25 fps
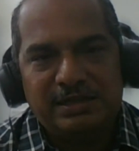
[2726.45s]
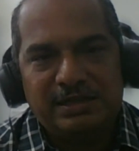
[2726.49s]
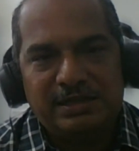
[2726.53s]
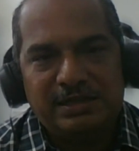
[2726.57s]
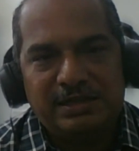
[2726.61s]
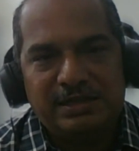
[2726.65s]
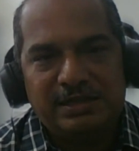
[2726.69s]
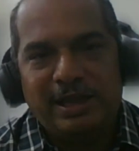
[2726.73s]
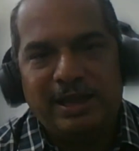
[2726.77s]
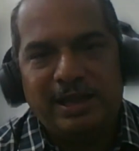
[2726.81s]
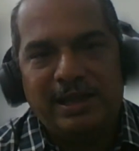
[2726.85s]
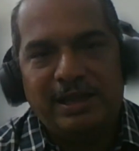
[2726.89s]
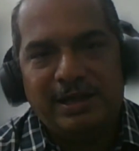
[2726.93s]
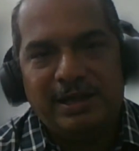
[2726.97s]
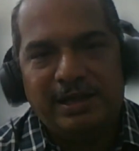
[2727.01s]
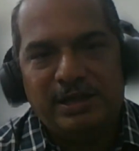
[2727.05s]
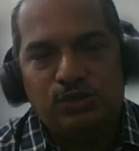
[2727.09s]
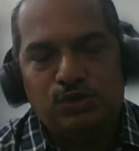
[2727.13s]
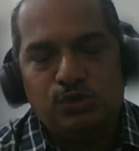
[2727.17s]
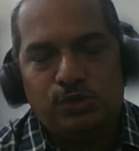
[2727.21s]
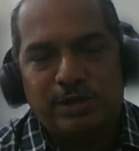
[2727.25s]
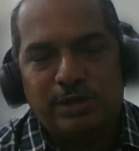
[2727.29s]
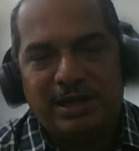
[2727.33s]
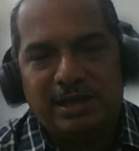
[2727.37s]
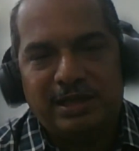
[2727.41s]
Okay,
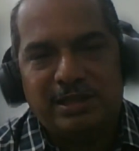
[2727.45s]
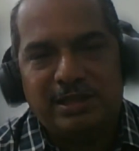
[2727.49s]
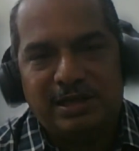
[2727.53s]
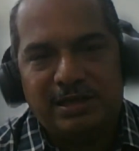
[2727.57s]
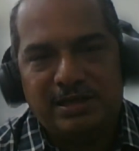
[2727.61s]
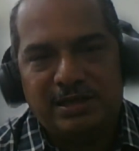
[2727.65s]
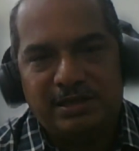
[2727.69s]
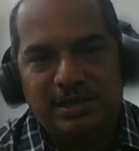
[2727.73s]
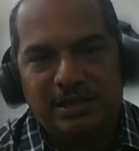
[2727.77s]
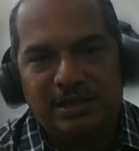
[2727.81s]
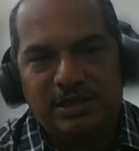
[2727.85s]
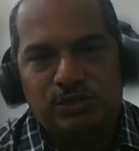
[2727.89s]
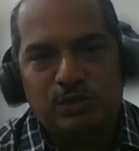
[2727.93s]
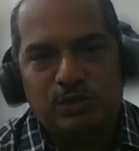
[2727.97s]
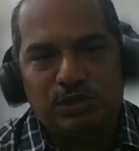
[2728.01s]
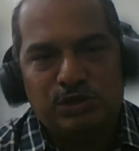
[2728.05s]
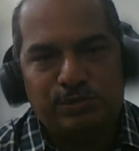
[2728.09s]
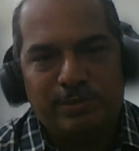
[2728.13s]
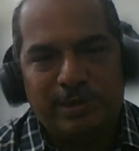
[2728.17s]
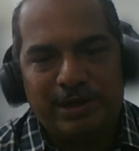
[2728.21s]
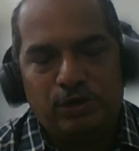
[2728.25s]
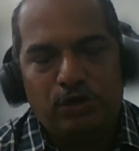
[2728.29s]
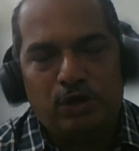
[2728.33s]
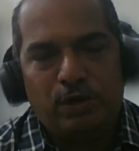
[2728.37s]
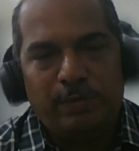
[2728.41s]
it's okay that this was
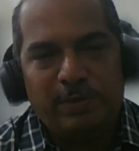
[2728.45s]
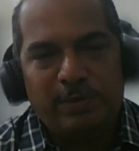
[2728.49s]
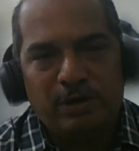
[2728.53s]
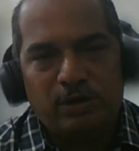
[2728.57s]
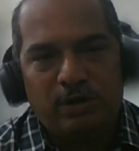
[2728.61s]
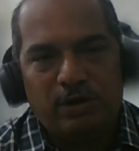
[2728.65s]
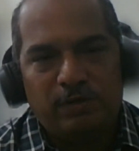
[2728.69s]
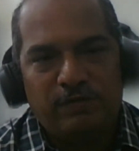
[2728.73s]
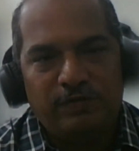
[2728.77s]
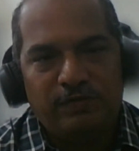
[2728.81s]
my topic of